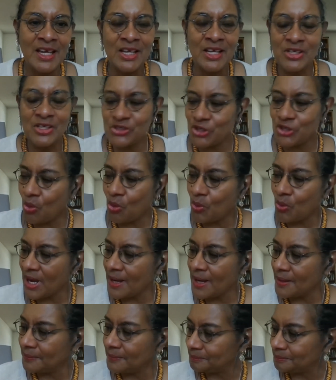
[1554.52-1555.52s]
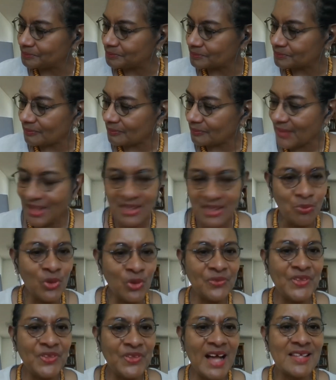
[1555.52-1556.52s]
So
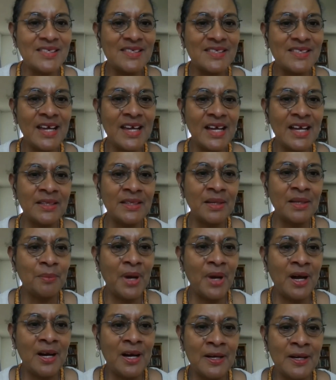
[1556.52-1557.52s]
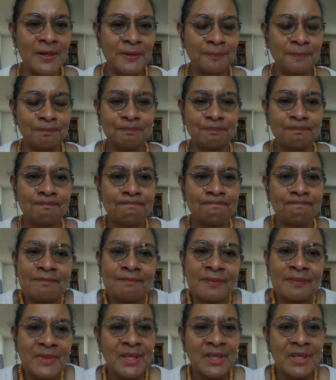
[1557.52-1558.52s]
with that said,
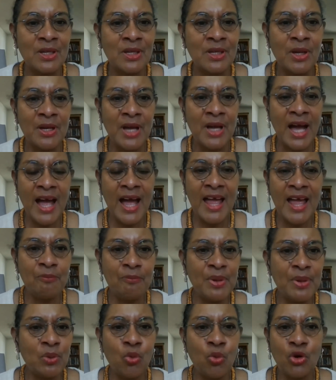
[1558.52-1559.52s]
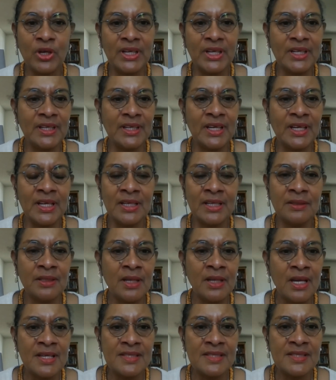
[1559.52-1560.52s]
I have been working
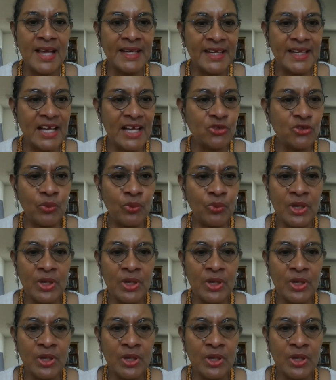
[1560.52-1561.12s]
in psychiatric